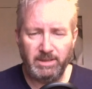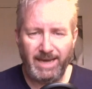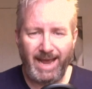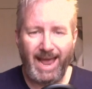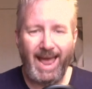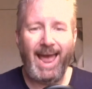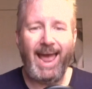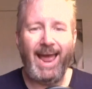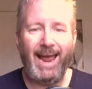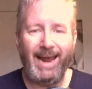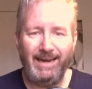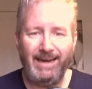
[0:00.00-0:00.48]

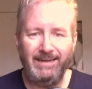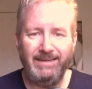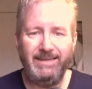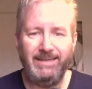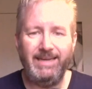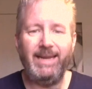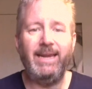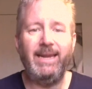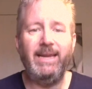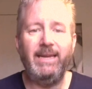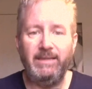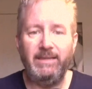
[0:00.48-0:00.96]
and
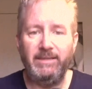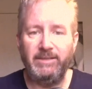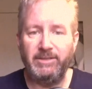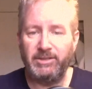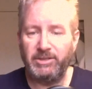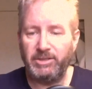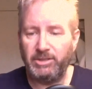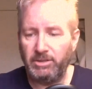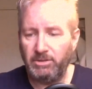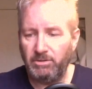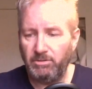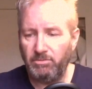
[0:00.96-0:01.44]

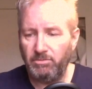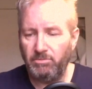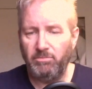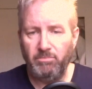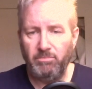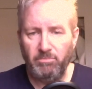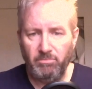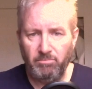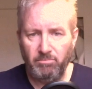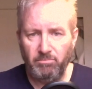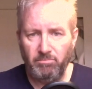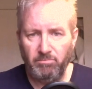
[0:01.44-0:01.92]
is
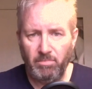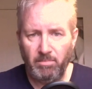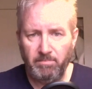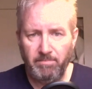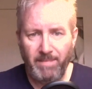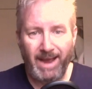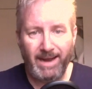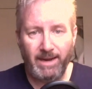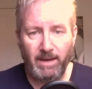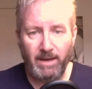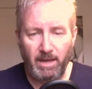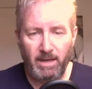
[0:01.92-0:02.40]

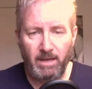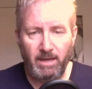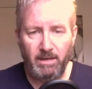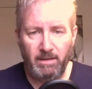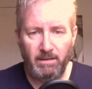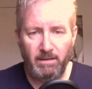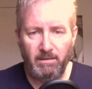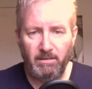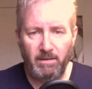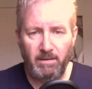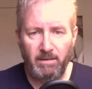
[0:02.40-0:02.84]
ma- uh,